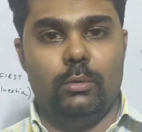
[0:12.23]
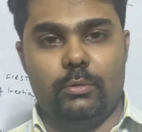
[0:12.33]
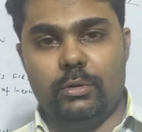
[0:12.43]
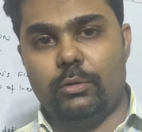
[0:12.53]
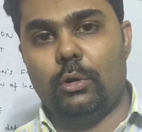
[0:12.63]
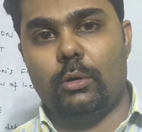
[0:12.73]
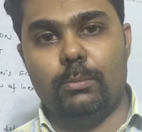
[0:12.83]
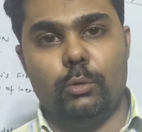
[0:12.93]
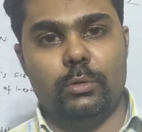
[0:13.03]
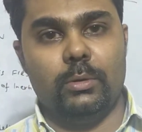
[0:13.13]
first law of
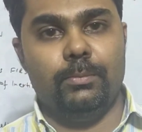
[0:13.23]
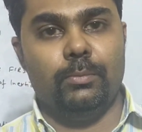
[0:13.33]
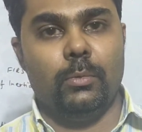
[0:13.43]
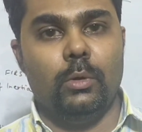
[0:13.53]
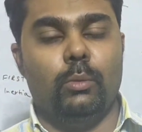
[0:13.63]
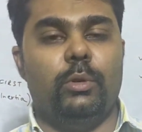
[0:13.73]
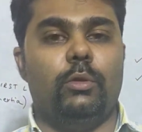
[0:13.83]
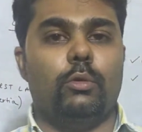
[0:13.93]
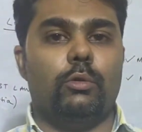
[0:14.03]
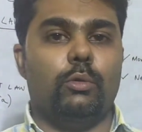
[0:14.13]
motion, which
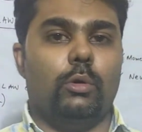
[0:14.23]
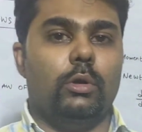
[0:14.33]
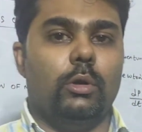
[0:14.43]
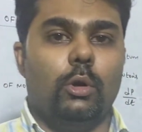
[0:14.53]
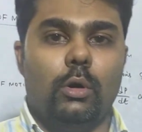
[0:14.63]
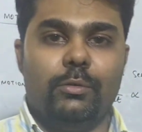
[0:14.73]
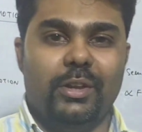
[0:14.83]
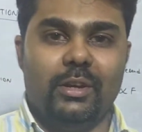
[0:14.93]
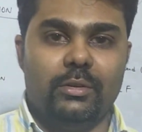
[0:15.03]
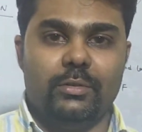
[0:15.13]
is also called law of
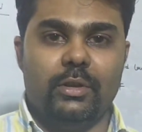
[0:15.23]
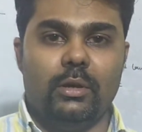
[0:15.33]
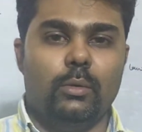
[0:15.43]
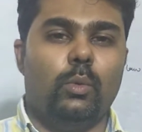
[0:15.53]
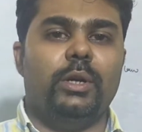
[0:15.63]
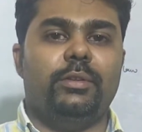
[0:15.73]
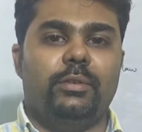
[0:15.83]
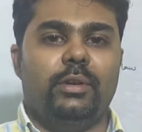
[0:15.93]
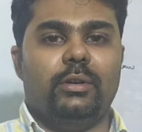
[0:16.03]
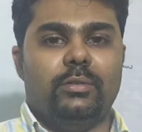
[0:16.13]
inertia. What is
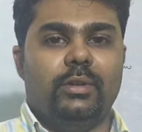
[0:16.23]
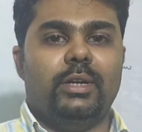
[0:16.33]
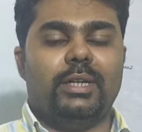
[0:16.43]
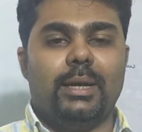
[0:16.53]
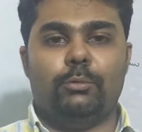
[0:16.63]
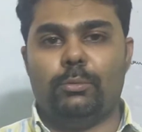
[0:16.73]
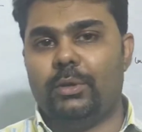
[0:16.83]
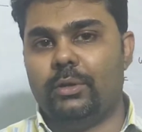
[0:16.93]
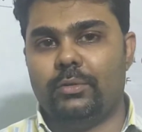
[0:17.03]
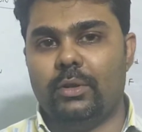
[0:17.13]
inertia, types of
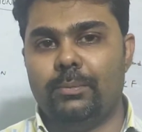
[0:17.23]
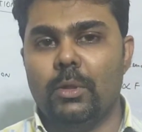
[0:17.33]
inertia.